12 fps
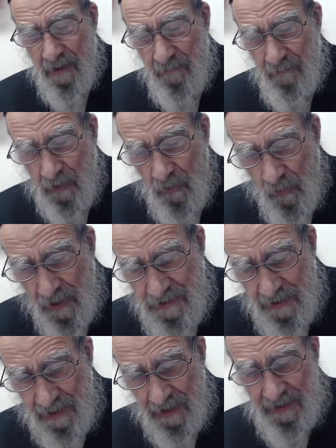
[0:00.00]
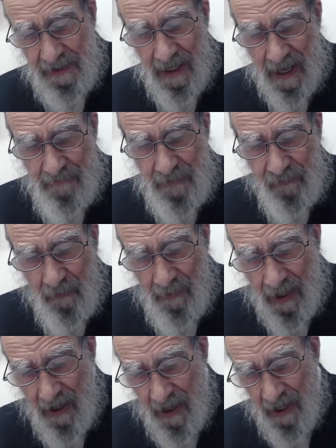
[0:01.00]
Because it comes from
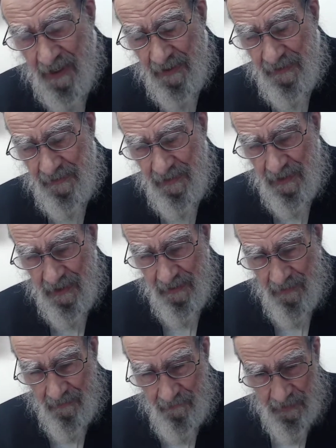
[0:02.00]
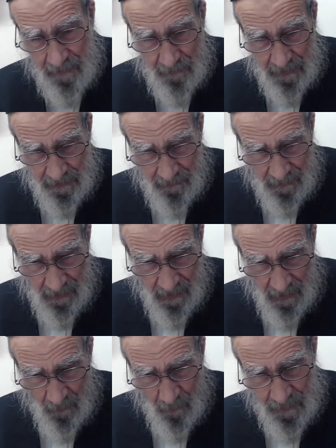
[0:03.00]
a higher, with, with,
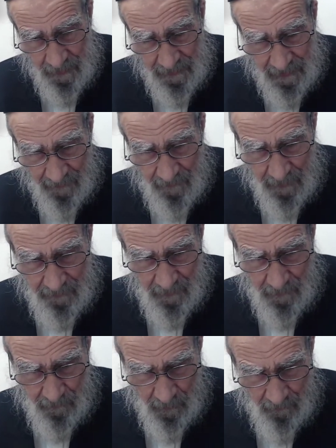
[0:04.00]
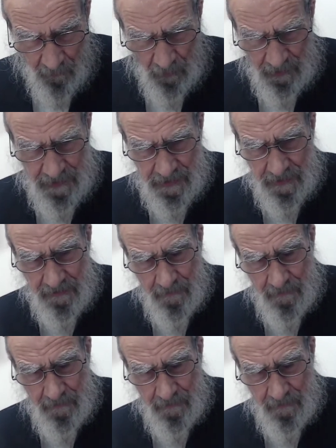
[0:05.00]
with a different force.